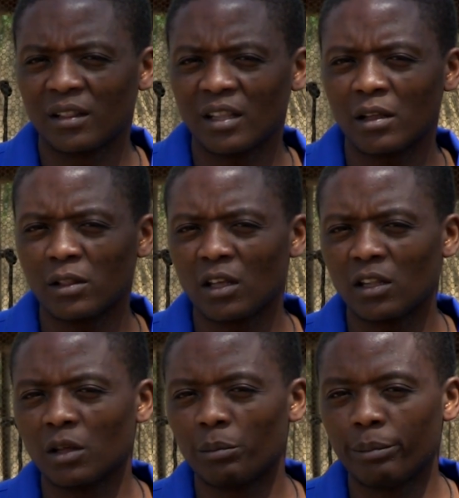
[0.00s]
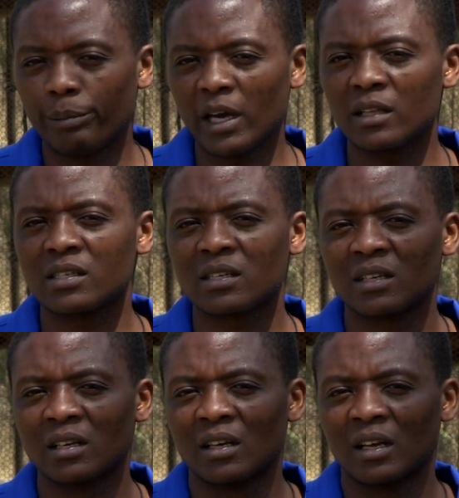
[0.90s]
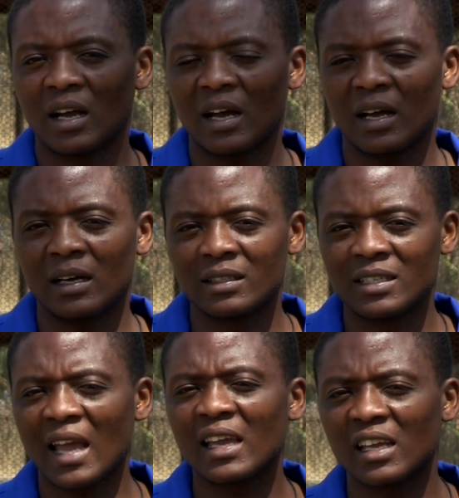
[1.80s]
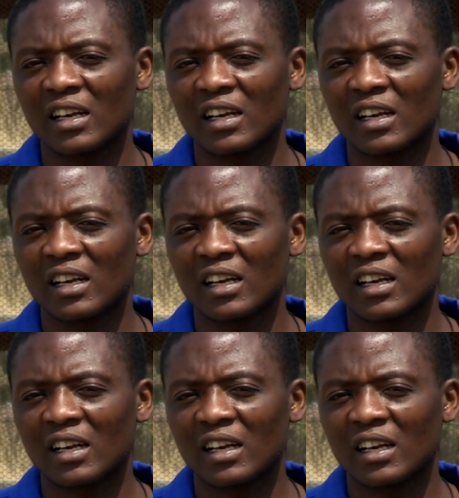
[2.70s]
the birds dying